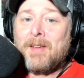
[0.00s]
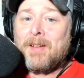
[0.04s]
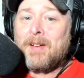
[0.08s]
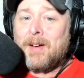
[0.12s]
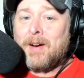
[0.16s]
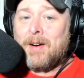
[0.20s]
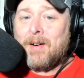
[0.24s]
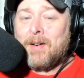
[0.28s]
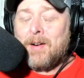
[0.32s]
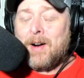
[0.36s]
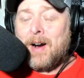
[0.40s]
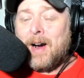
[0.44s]

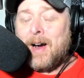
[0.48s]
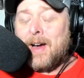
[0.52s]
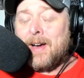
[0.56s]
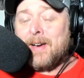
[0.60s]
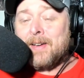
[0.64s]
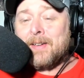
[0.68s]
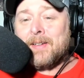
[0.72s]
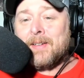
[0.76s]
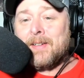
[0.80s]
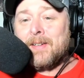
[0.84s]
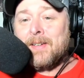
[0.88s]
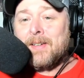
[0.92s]
All
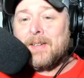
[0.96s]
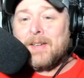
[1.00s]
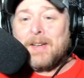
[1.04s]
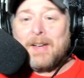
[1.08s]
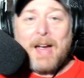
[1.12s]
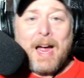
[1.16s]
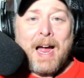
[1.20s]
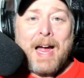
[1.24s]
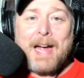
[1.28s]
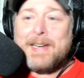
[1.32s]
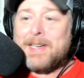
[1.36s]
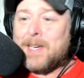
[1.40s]
right.
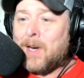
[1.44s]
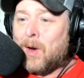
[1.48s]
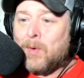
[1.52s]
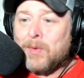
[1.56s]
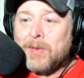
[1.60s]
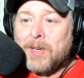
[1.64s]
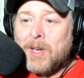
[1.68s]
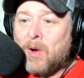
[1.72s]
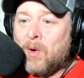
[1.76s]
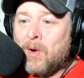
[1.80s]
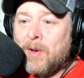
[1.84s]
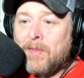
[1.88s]
I
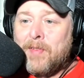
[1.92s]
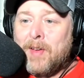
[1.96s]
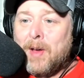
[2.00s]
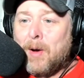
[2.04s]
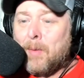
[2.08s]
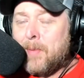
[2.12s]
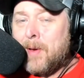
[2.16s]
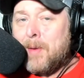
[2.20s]
don't know if he'll